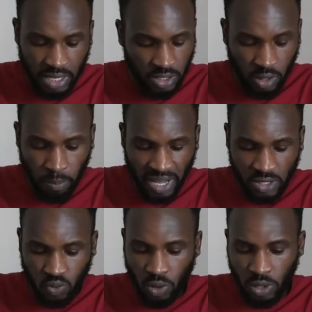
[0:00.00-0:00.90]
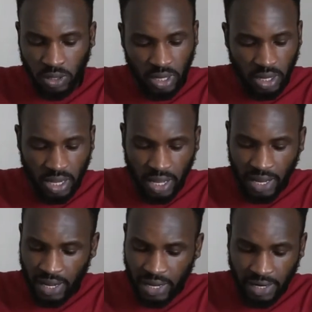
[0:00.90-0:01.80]
your password,
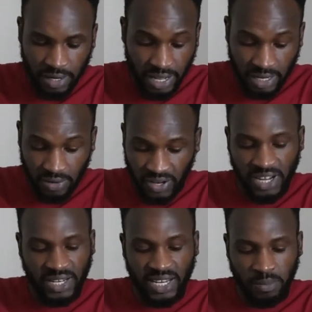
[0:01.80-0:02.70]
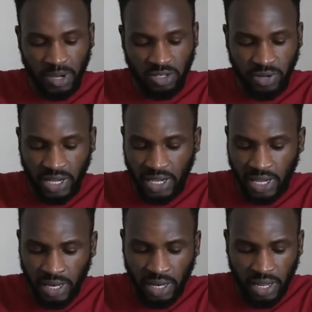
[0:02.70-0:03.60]
and enter the password
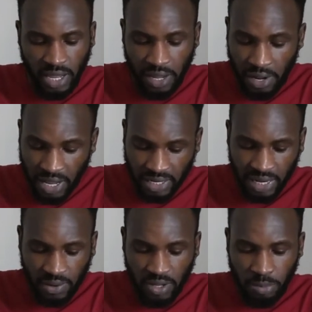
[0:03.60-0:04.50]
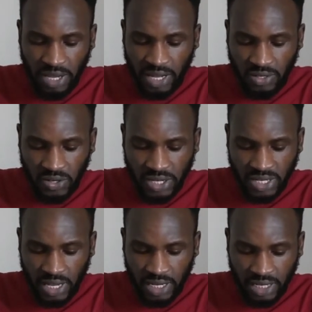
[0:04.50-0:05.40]
again. Enter your email
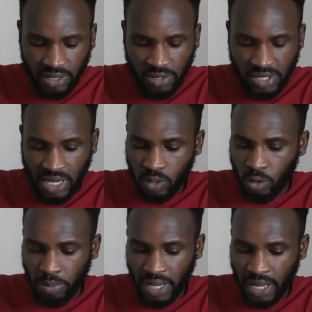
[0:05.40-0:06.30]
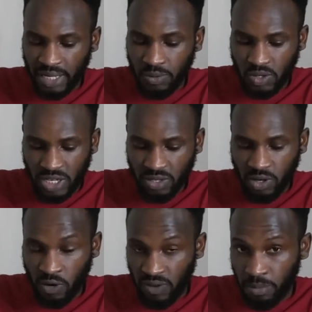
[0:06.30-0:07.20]
address and click on sign up, and they will send you a
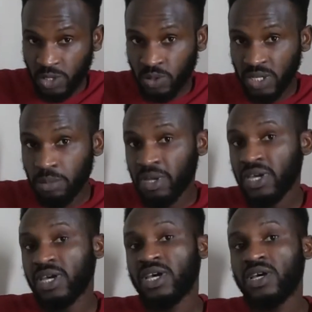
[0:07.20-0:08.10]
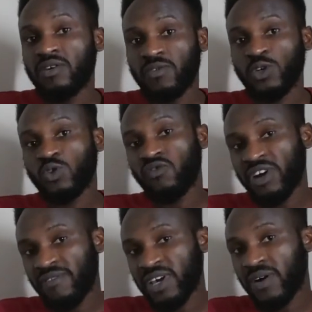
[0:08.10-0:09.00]
confirmation email for you to
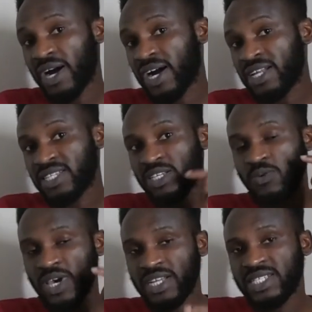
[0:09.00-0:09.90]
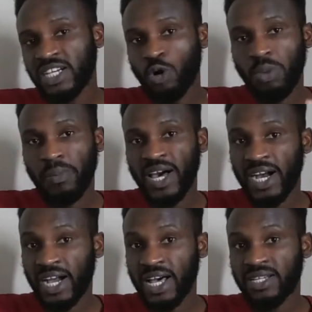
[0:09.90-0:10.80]
verify your account, and you enter your
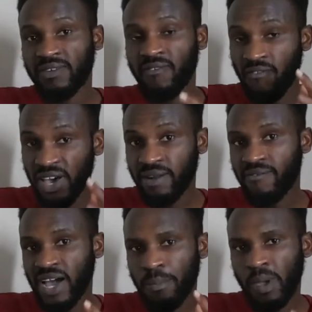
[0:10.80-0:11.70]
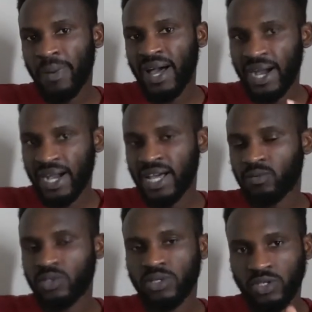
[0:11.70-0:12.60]
PayPal account, verify PayPal
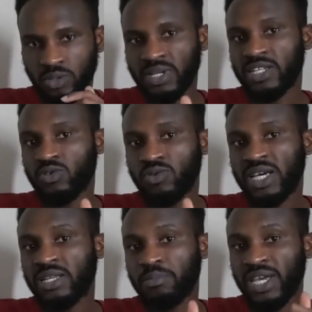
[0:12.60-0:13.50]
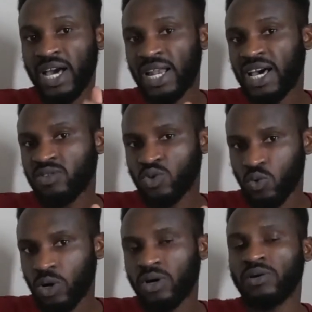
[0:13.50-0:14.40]
account, so that you can be allowed to
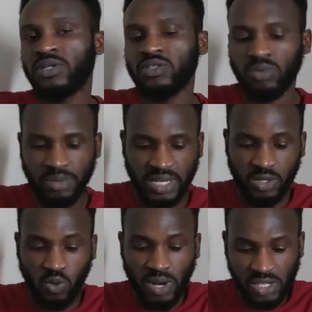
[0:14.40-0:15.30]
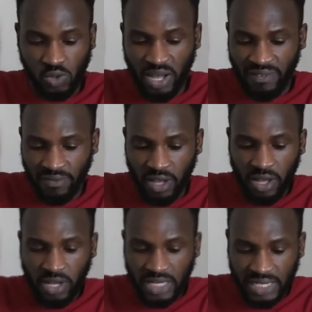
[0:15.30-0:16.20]
work on this website. So once you have
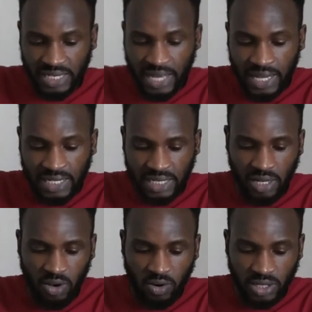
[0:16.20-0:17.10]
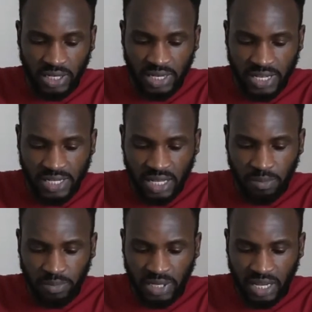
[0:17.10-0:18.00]
did that, the next
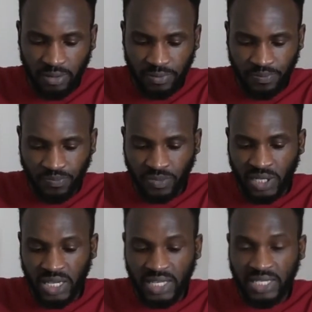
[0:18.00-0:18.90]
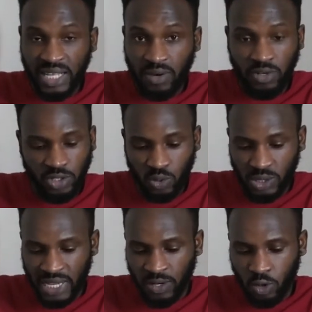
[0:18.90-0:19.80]
step now is to
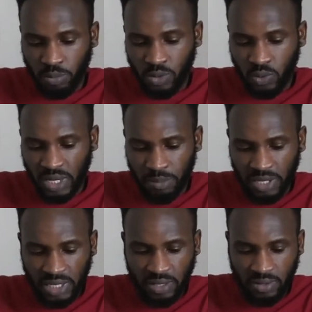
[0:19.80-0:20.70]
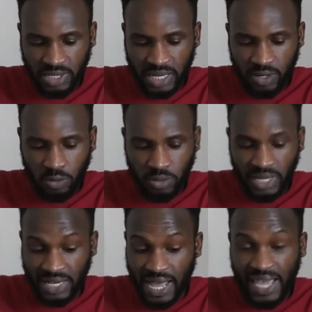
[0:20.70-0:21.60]
sign up. So let me click on sign up so
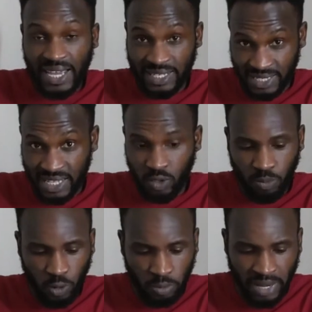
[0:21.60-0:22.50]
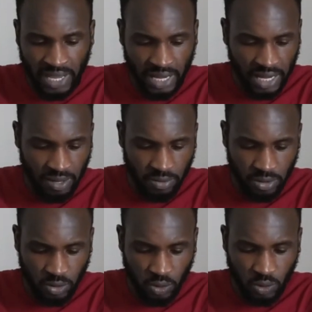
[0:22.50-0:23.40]
that I can sign up on my account.
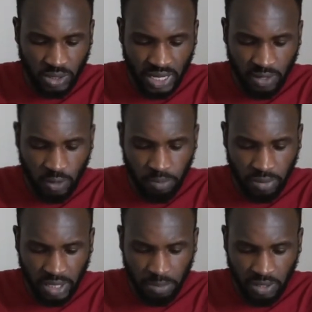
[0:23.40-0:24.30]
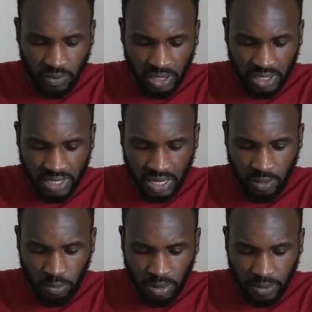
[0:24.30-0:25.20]
So to sign up, let me quickly sign
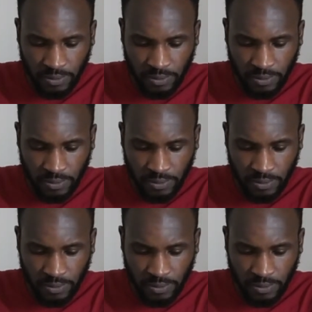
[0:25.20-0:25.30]
up.